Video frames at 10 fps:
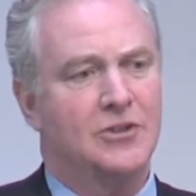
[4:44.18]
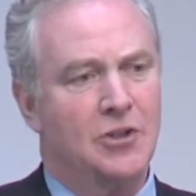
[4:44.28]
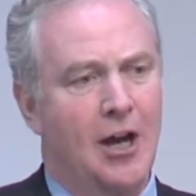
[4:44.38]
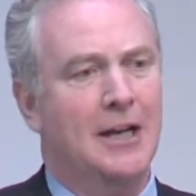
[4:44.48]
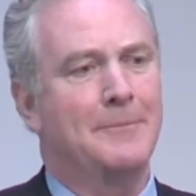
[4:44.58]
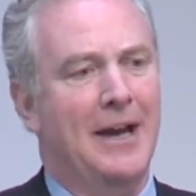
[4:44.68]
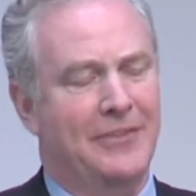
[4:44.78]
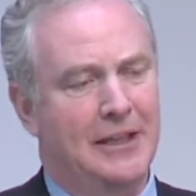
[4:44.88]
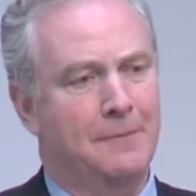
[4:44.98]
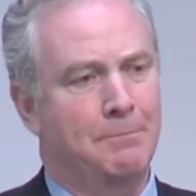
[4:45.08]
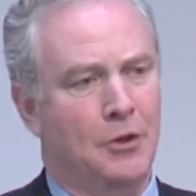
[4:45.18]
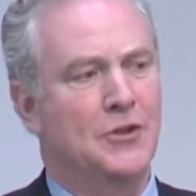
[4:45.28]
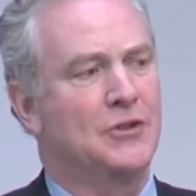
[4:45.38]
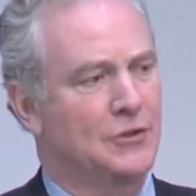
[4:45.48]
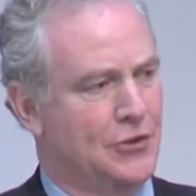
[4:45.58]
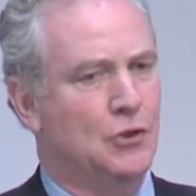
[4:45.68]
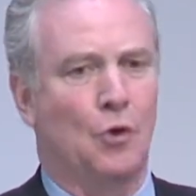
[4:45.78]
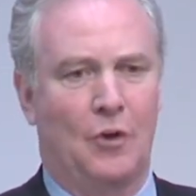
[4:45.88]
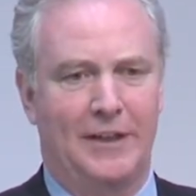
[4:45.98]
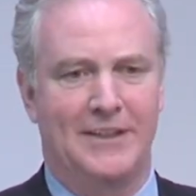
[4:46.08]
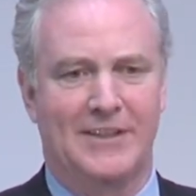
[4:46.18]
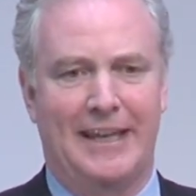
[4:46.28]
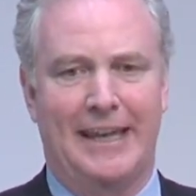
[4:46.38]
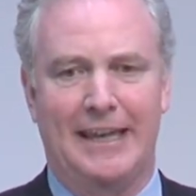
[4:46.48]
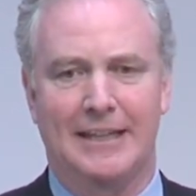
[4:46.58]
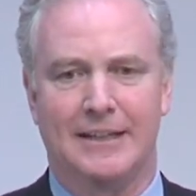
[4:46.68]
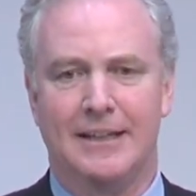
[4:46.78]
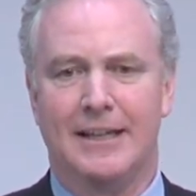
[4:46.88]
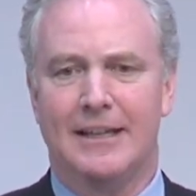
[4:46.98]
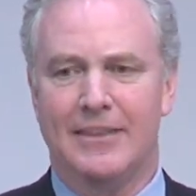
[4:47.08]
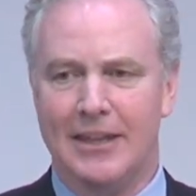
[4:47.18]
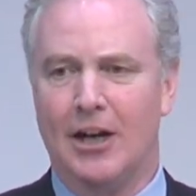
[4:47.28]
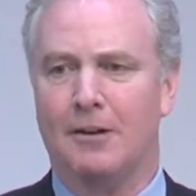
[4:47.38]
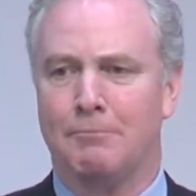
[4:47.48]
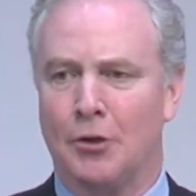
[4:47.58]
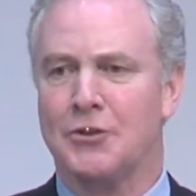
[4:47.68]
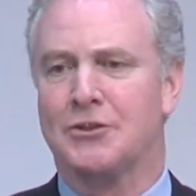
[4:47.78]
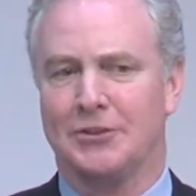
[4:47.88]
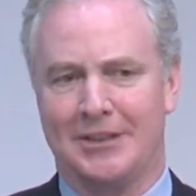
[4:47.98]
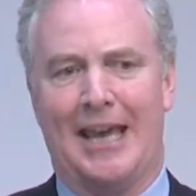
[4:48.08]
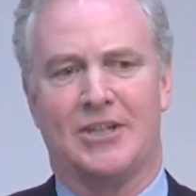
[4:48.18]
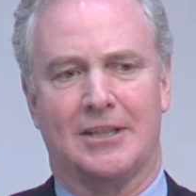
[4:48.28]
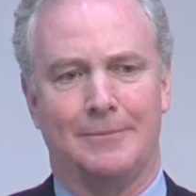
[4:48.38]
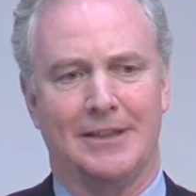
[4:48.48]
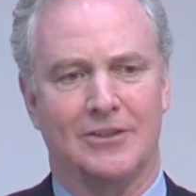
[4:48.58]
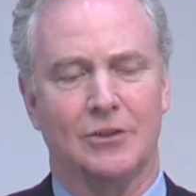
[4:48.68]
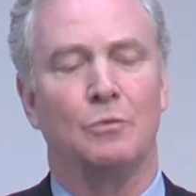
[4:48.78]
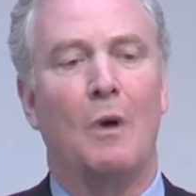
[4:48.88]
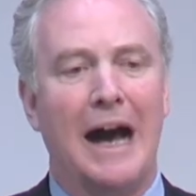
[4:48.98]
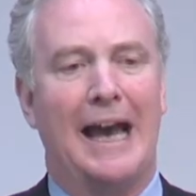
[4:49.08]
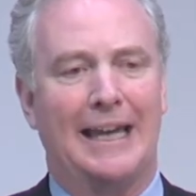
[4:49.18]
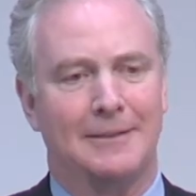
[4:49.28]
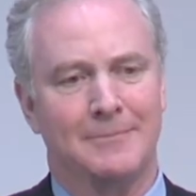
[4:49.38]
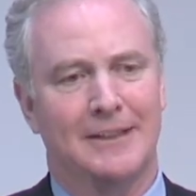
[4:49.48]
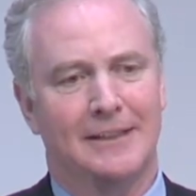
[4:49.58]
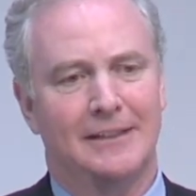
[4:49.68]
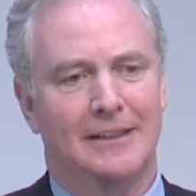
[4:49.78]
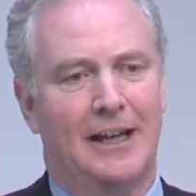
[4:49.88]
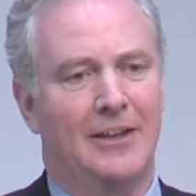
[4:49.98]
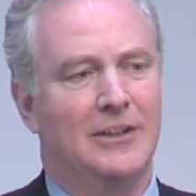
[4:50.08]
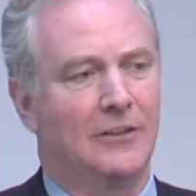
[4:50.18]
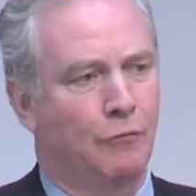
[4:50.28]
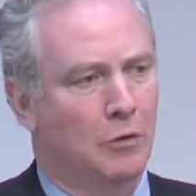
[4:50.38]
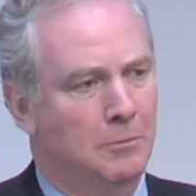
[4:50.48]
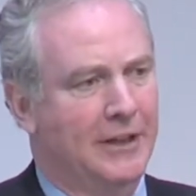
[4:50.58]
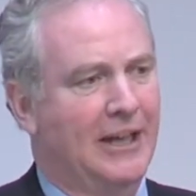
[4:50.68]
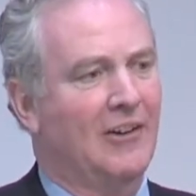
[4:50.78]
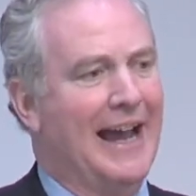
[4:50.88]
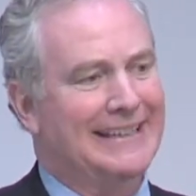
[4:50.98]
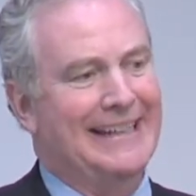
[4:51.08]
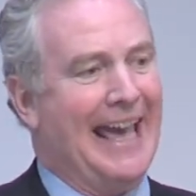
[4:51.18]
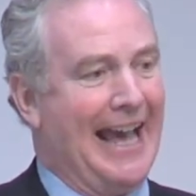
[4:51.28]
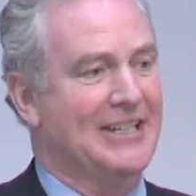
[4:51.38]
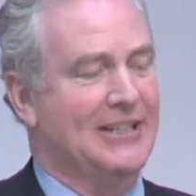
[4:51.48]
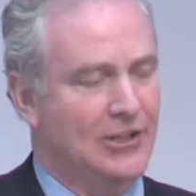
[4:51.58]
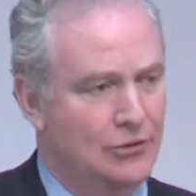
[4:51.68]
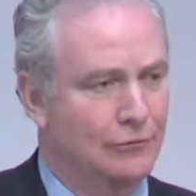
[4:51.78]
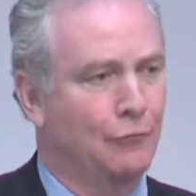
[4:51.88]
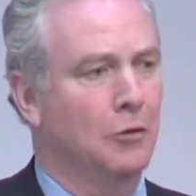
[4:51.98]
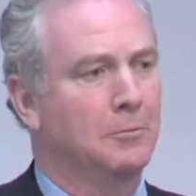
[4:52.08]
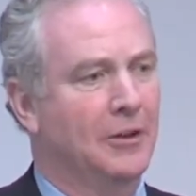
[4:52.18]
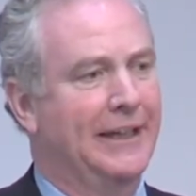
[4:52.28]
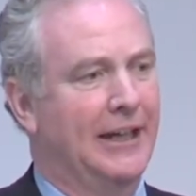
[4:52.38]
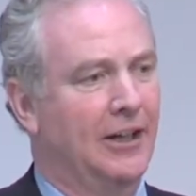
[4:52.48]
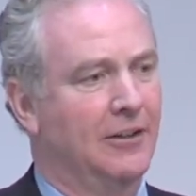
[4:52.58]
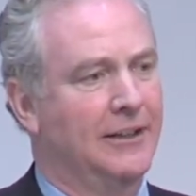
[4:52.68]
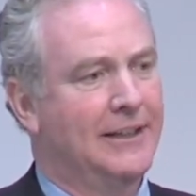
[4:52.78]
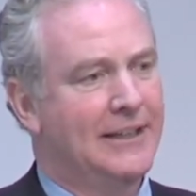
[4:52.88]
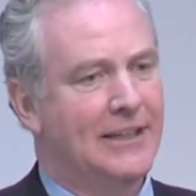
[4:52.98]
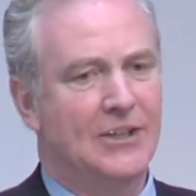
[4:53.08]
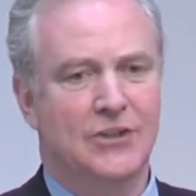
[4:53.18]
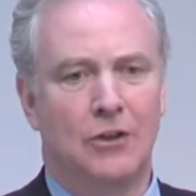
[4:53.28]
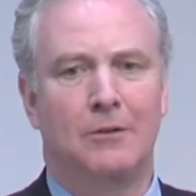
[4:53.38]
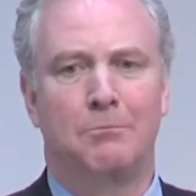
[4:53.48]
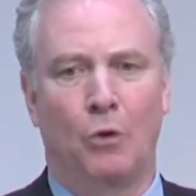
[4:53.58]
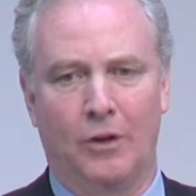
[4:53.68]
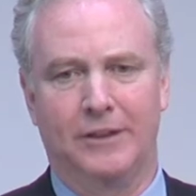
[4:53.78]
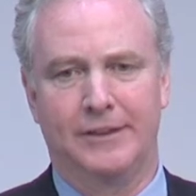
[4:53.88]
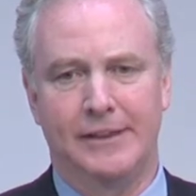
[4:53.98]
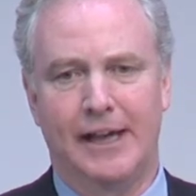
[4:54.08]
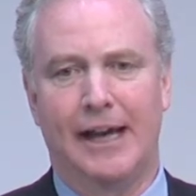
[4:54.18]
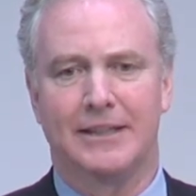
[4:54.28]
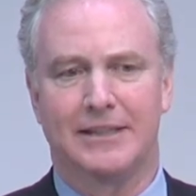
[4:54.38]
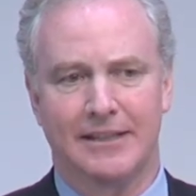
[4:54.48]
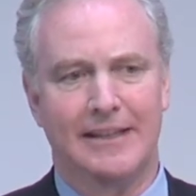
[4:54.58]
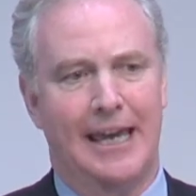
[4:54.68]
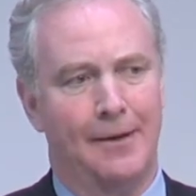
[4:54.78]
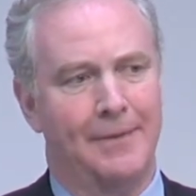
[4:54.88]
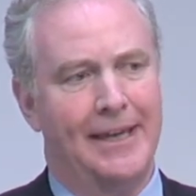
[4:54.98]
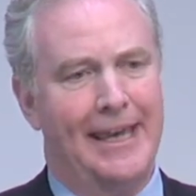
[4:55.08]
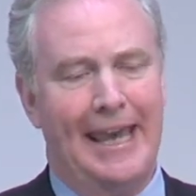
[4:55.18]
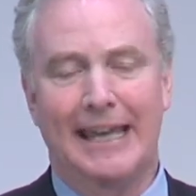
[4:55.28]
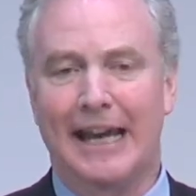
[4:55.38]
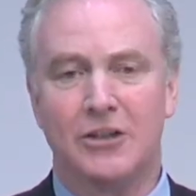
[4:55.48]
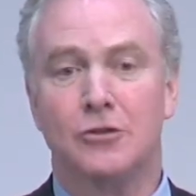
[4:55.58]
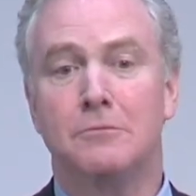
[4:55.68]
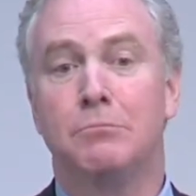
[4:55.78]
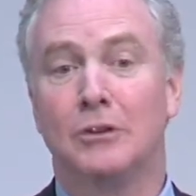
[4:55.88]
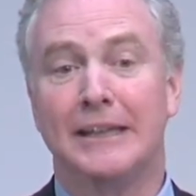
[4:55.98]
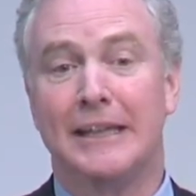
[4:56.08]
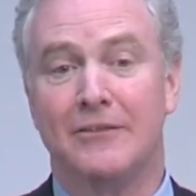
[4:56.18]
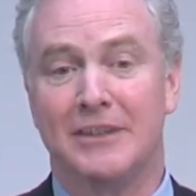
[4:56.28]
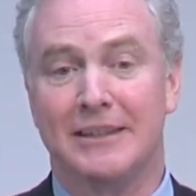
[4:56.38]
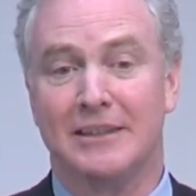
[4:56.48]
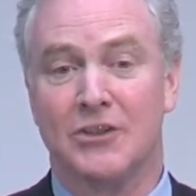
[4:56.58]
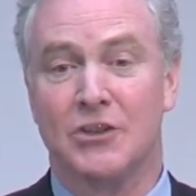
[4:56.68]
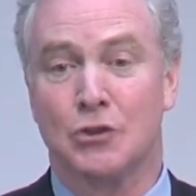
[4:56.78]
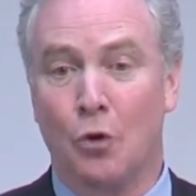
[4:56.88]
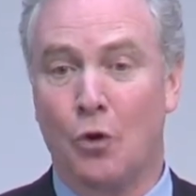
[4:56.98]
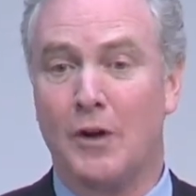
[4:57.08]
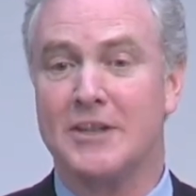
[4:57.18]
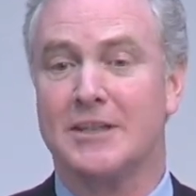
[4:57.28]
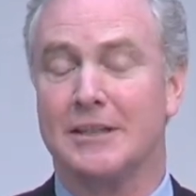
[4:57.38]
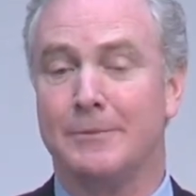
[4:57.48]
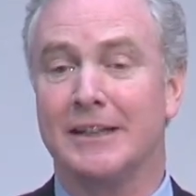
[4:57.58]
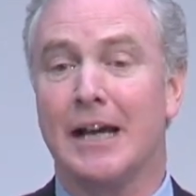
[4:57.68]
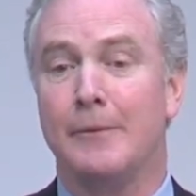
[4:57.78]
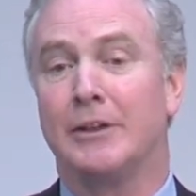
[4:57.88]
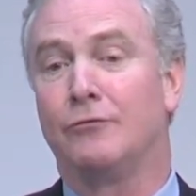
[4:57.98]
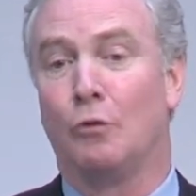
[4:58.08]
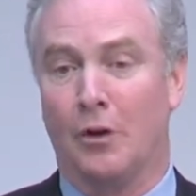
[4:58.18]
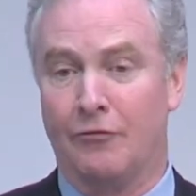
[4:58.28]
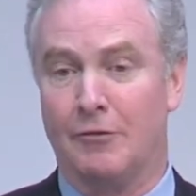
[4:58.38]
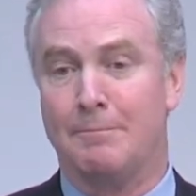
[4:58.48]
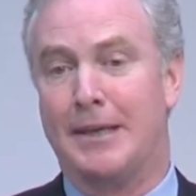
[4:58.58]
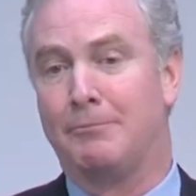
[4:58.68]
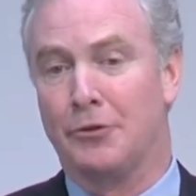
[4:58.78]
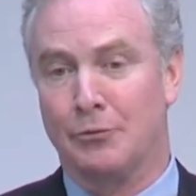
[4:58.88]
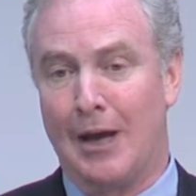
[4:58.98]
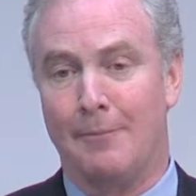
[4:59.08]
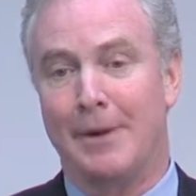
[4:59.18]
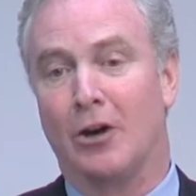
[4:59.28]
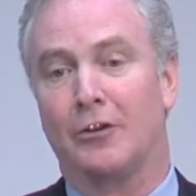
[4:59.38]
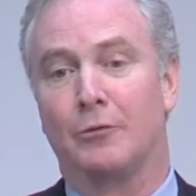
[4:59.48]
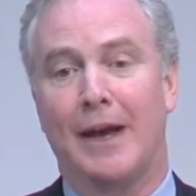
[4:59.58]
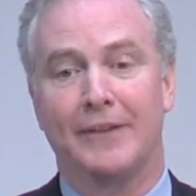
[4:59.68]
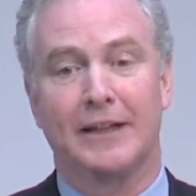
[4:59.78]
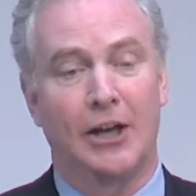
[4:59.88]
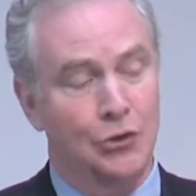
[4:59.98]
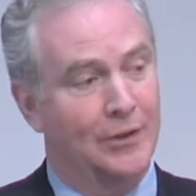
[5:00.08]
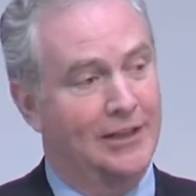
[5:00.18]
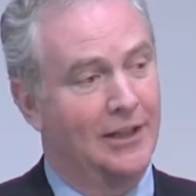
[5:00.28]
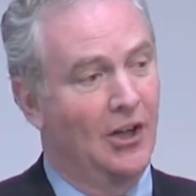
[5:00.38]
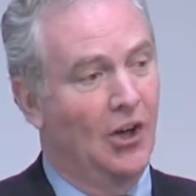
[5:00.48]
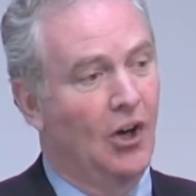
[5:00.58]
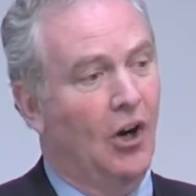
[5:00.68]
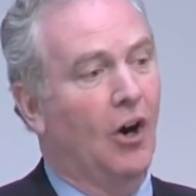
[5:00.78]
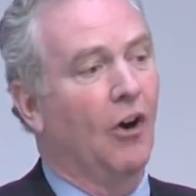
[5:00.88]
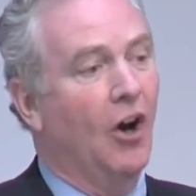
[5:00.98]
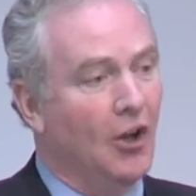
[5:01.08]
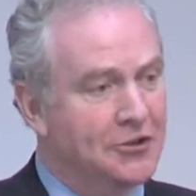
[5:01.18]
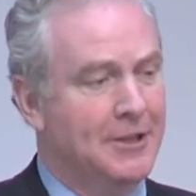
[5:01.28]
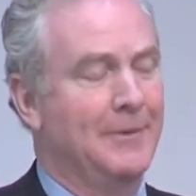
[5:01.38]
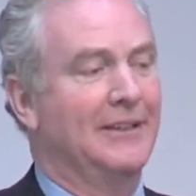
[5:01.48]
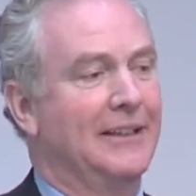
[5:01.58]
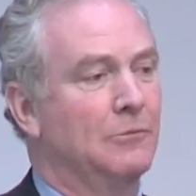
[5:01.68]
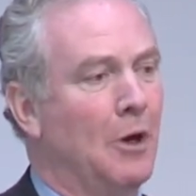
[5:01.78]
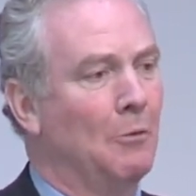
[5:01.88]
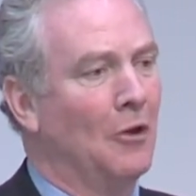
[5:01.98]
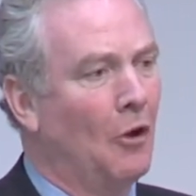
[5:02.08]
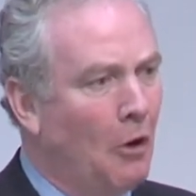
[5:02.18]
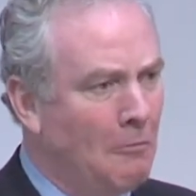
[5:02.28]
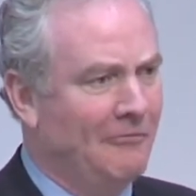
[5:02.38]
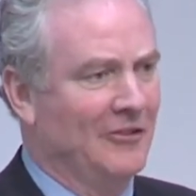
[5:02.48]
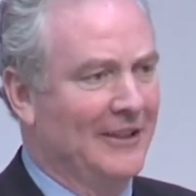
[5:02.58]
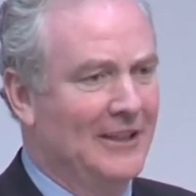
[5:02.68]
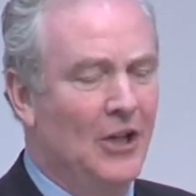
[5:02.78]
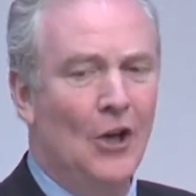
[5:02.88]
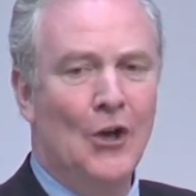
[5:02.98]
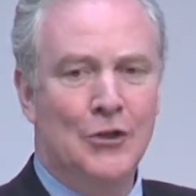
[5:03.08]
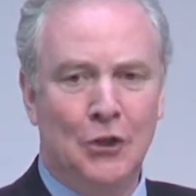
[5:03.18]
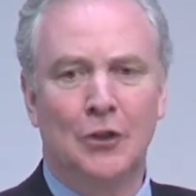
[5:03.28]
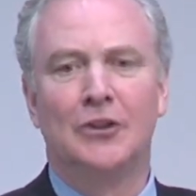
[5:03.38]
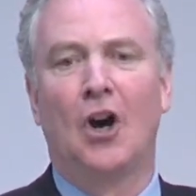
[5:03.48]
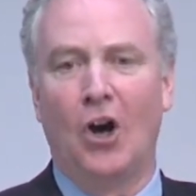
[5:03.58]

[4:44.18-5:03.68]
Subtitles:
talk about their personal stories and their personal testament to why the Affordable Care Act and access to affordable care is so important to them. And I do believe that the stories that have been coming forth from people throughout Maryland and around the country are ultimately what will hopefully turn the